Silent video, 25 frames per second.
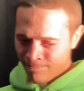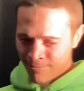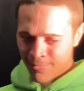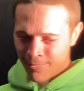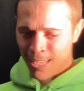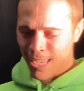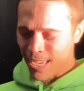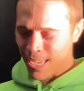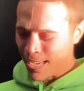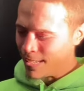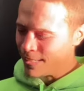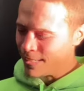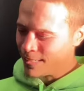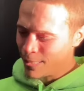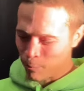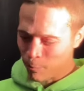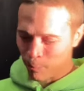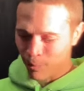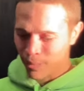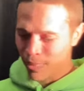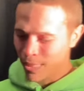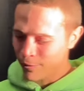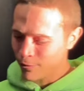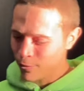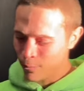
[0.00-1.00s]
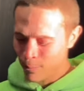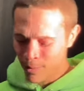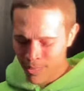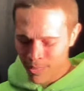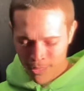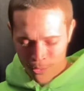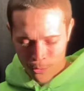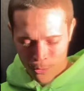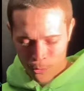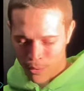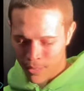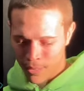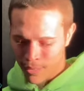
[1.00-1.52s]
And he believed in me
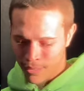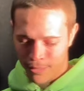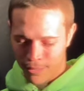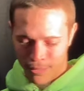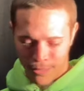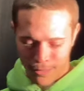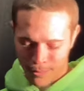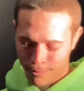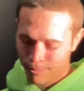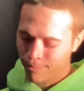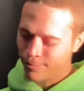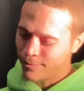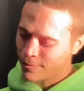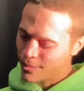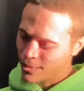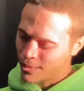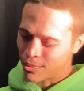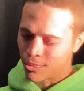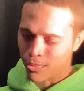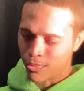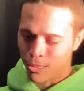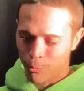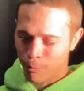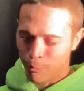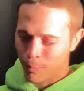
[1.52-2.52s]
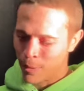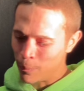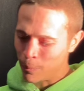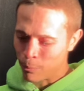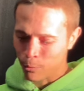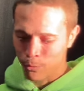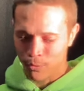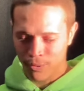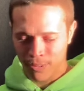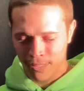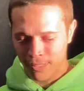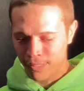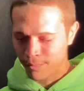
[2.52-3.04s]
when certain people
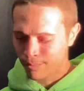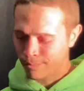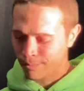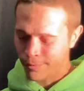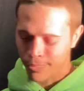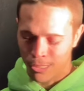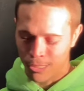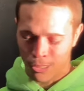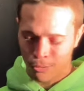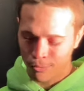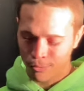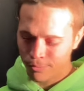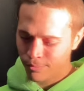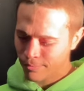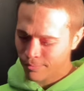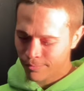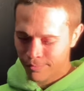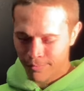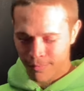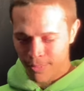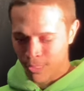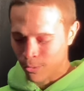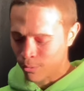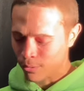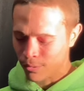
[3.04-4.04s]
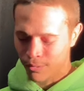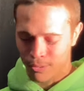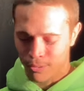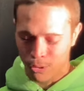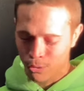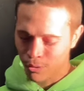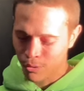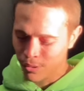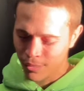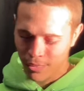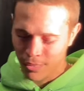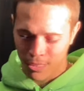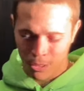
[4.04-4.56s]
was, I was
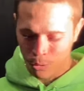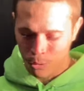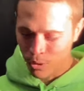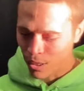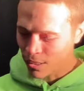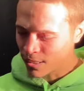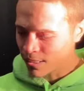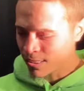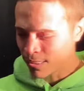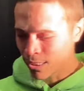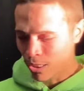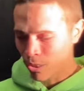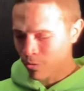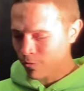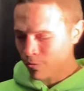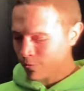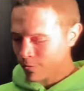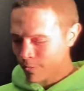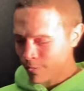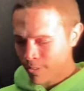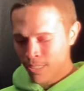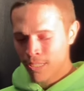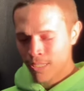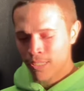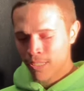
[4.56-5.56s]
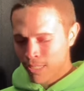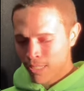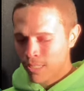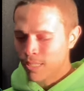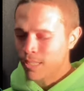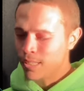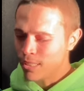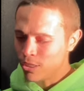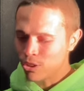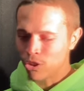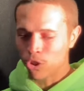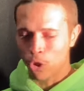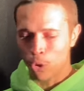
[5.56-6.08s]
doing a little other stuff, and
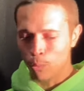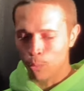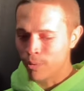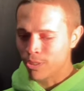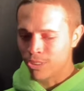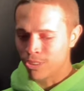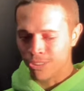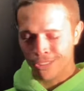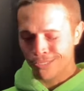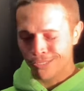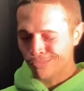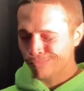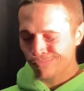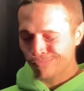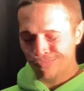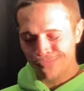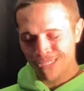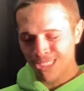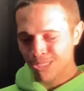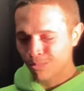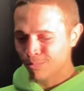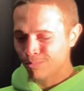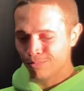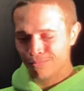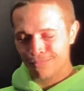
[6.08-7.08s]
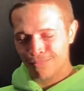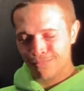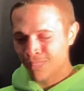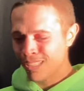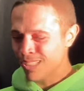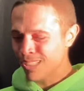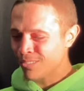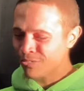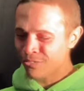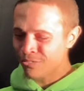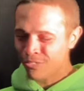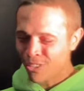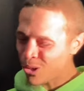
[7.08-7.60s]
he told me just, man,
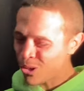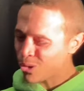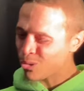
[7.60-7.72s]
fuck,